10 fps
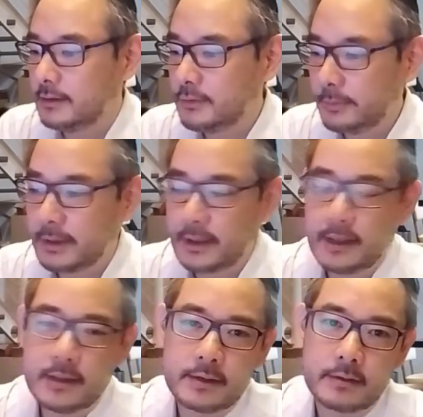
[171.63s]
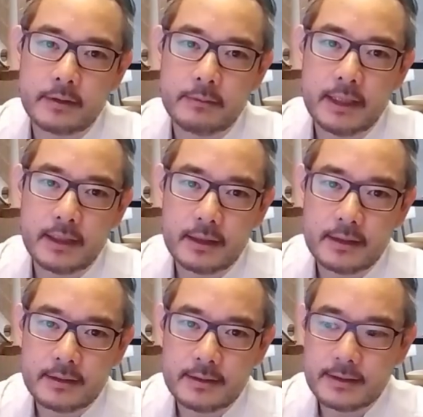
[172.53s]
The superclass of the B
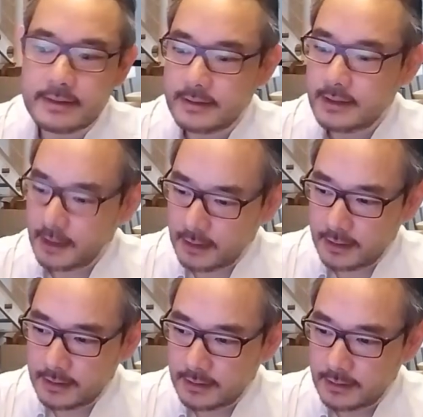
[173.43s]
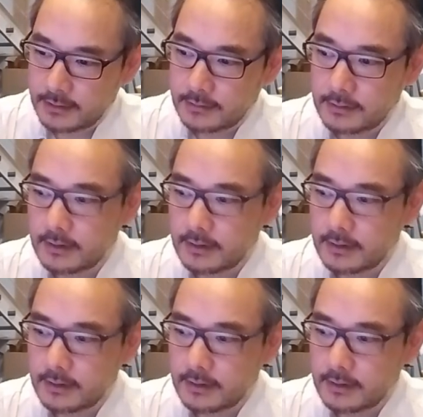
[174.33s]
class is the A class.